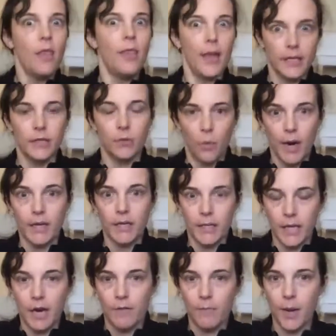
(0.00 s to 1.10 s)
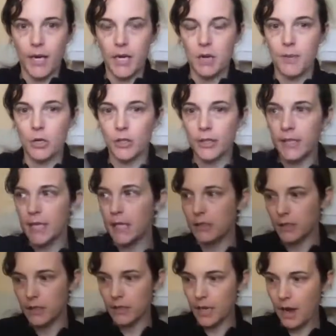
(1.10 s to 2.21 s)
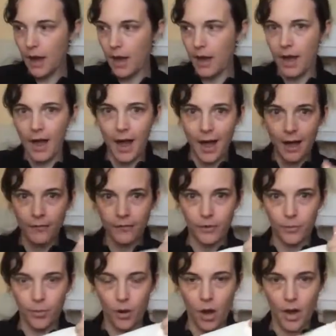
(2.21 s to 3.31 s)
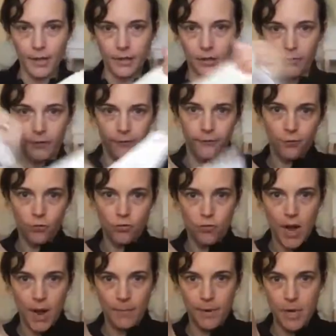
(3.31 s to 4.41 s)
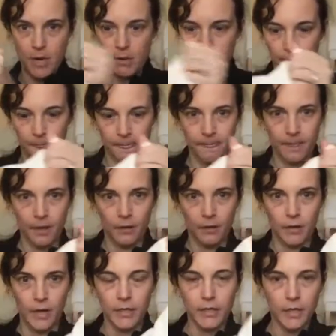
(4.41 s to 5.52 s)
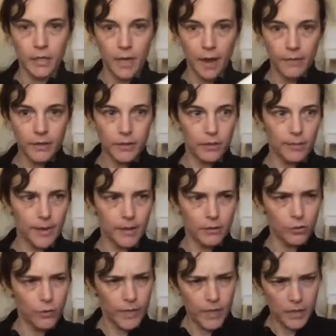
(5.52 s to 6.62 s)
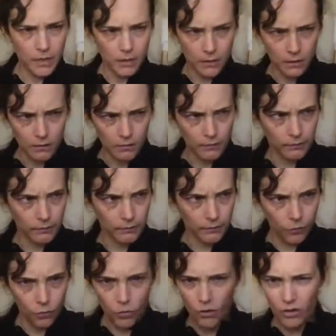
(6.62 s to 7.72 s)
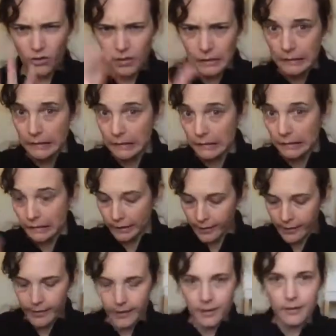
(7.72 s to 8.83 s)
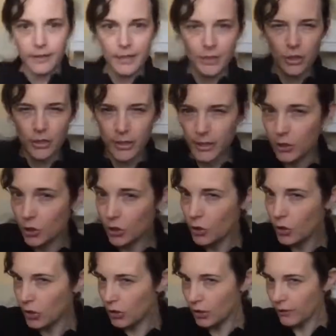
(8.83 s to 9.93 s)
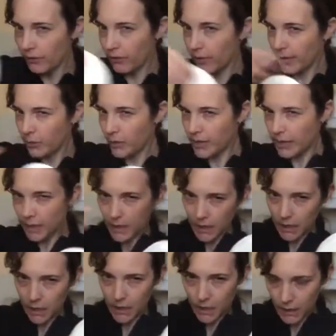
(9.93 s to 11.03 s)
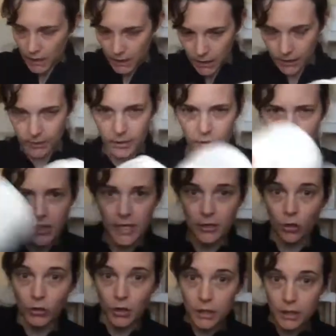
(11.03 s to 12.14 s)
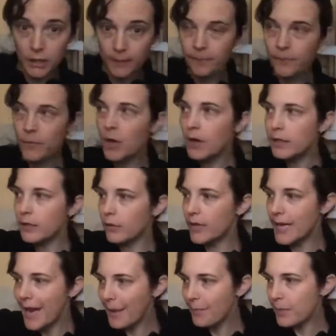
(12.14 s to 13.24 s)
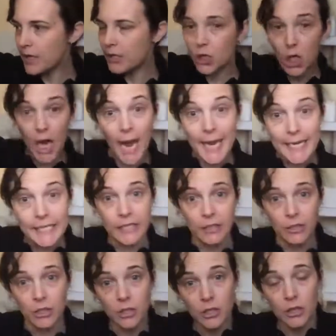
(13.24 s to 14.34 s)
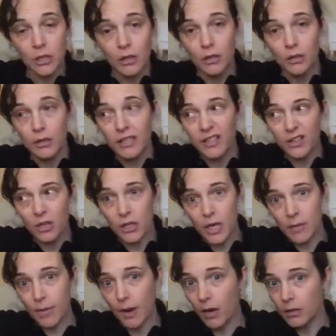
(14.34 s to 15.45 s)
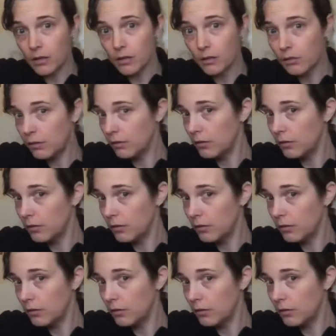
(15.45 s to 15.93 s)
There's the way to save money because these are half the price of a full nappy. Okay, so the covers are about $24. Inserts are 2 for about $13. So a nappy change is $13.